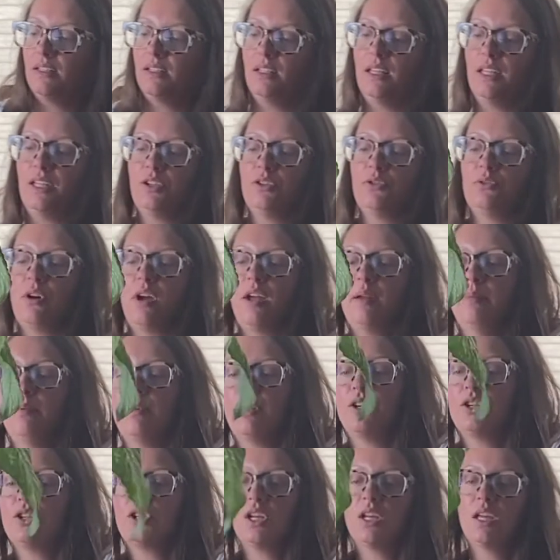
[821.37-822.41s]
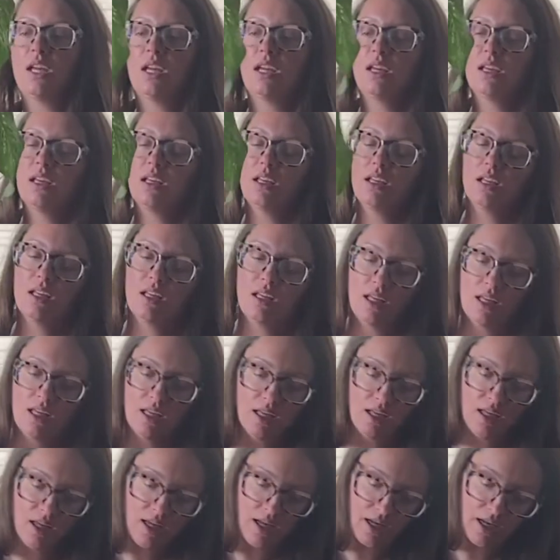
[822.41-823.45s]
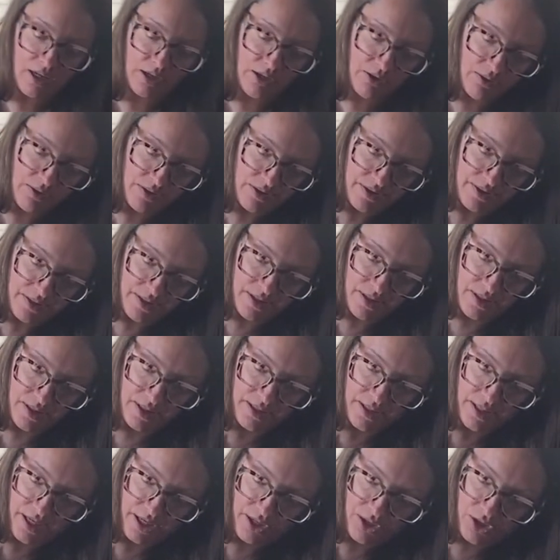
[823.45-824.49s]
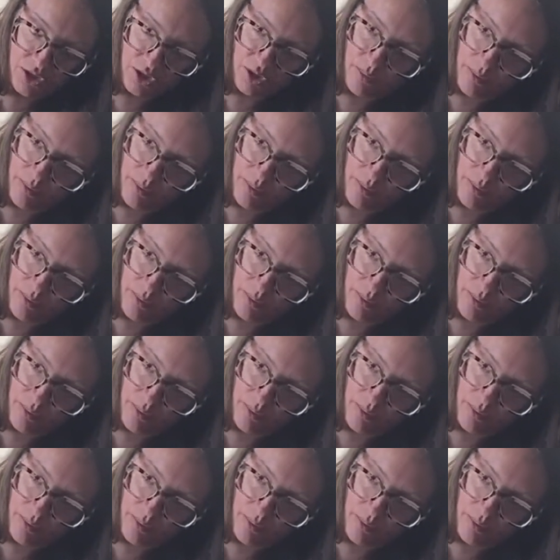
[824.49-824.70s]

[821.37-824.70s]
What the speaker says: like dry brushing it, and you can see the texture